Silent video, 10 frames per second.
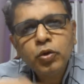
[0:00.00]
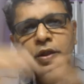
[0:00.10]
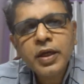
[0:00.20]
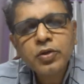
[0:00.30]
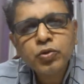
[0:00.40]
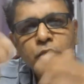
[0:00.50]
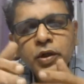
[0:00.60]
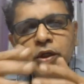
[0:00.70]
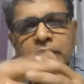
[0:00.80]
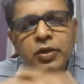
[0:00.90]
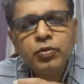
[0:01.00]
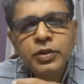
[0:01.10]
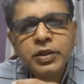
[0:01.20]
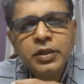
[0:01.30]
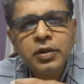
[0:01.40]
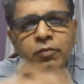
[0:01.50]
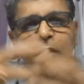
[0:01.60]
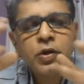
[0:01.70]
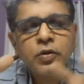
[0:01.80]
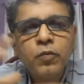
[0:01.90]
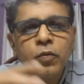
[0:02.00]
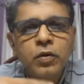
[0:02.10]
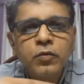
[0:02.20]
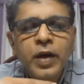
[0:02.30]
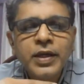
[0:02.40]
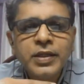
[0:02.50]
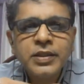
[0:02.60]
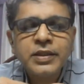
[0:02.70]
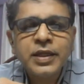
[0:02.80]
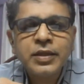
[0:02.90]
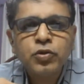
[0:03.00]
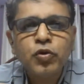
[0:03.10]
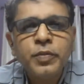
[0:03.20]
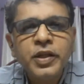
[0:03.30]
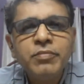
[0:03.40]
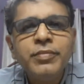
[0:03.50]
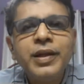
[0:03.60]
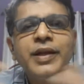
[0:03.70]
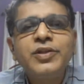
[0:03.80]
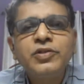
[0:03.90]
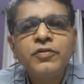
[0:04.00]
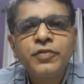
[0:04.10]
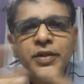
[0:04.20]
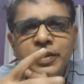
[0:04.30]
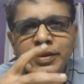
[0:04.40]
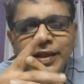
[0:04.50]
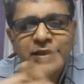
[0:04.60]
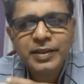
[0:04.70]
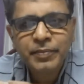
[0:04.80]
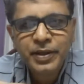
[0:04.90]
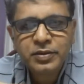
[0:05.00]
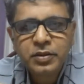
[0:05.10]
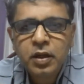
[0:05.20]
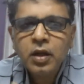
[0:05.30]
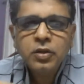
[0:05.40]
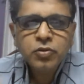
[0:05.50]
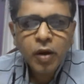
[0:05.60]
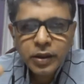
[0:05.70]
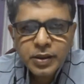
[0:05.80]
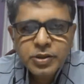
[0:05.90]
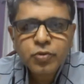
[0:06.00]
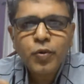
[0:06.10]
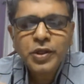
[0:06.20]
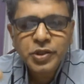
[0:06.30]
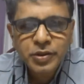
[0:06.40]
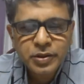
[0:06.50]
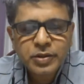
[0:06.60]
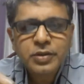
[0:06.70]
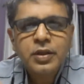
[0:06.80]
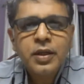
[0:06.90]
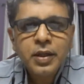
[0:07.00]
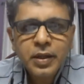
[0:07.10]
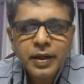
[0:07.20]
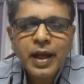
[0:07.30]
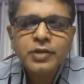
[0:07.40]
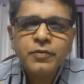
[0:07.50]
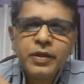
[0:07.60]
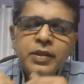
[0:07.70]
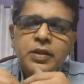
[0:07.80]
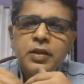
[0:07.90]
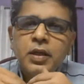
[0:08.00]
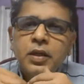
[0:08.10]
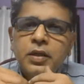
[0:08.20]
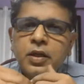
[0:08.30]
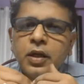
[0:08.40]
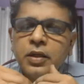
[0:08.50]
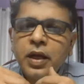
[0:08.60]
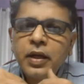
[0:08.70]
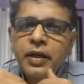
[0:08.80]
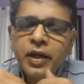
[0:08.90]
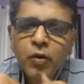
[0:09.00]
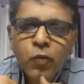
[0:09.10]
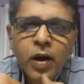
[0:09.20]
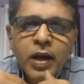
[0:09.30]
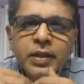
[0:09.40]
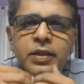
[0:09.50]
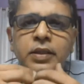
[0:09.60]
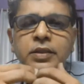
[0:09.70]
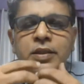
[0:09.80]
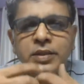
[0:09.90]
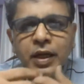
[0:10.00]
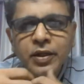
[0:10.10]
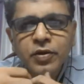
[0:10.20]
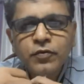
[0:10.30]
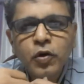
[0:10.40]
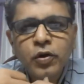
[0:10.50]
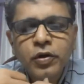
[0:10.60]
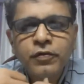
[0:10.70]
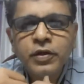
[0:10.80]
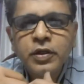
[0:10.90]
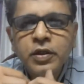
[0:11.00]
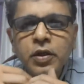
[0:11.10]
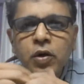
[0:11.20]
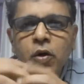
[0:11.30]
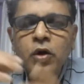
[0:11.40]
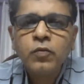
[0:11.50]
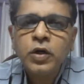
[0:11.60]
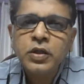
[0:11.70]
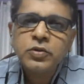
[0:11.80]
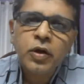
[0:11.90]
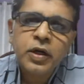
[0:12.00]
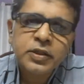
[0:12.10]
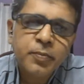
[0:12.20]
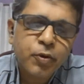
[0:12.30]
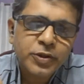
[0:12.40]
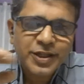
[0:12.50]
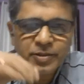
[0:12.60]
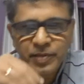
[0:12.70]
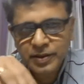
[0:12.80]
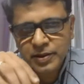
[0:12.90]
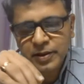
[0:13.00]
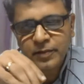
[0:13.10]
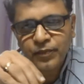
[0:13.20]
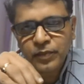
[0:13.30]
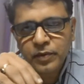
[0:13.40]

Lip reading: Though they are so near to each other, why is it that so many millions of years that separates? So all these questions gradually, okay, required the study of geography on what is called as a process based.